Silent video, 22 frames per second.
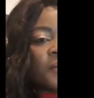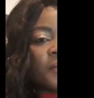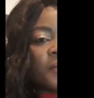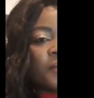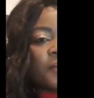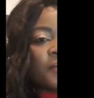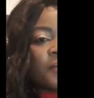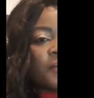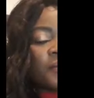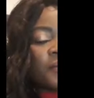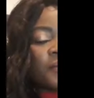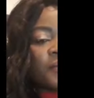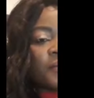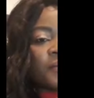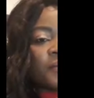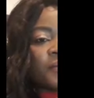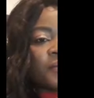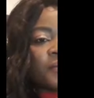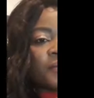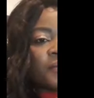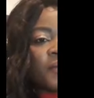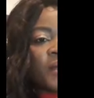Okay,
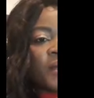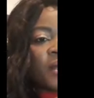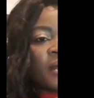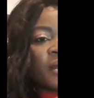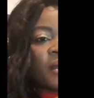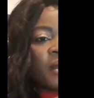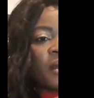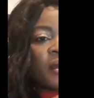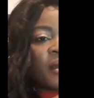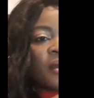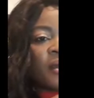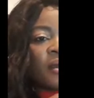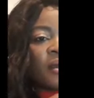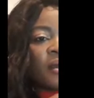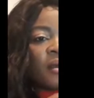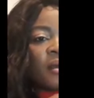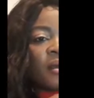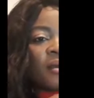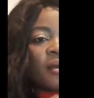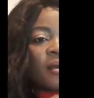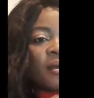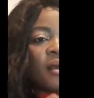showing that
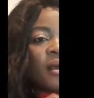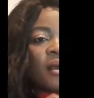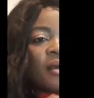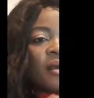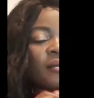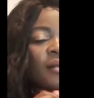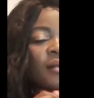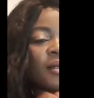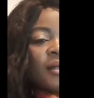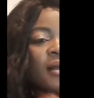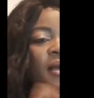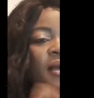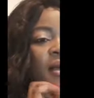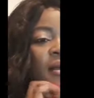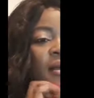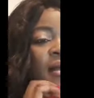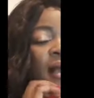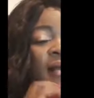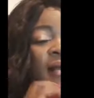connection available. Why should